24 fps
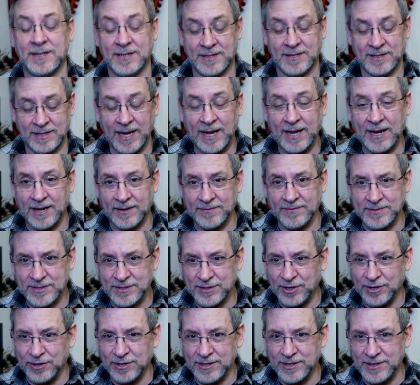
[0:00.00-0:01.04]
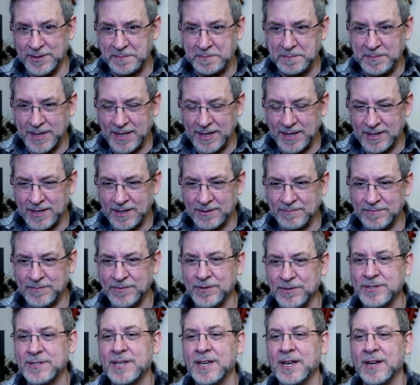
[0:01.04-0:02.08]
And I've started the meetup for
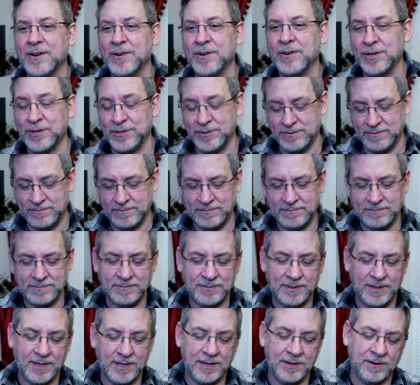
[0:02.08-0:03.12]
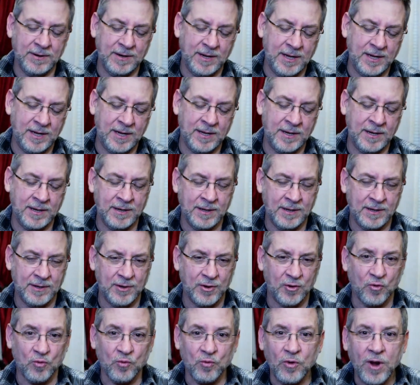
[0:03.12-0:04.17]
tarot here in
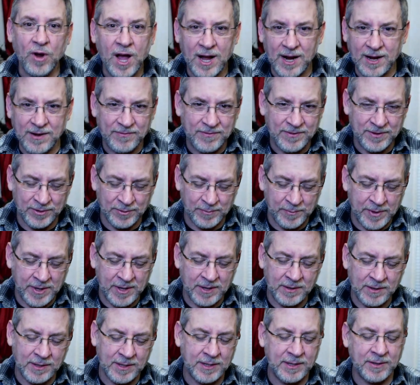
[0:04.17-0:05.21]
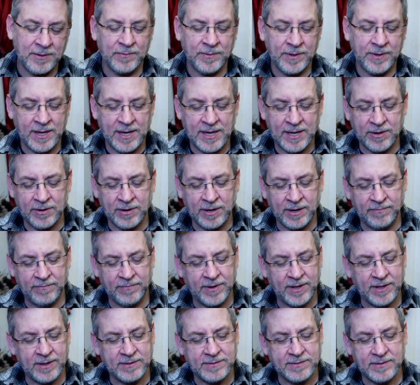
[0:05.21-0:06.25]
Rockville, Maryland, and we had our
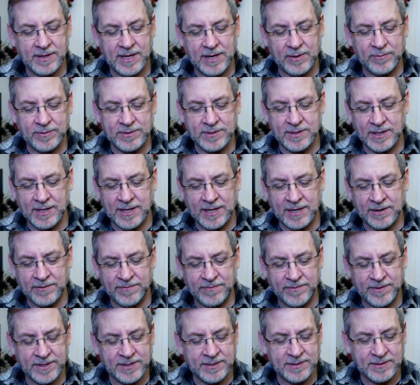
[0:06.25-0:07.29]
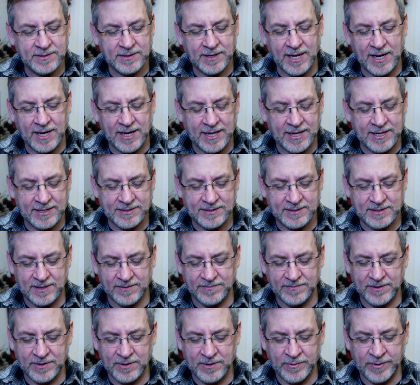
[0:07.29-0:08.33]
event, so that was a lot of fun. So got a lot of
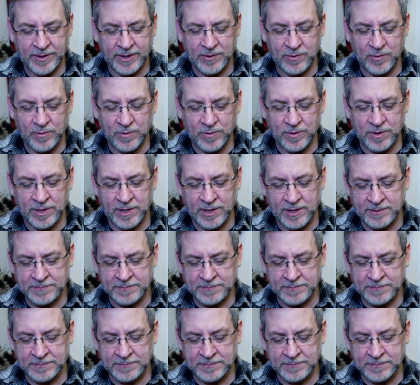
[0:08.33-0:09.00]
stuff going on.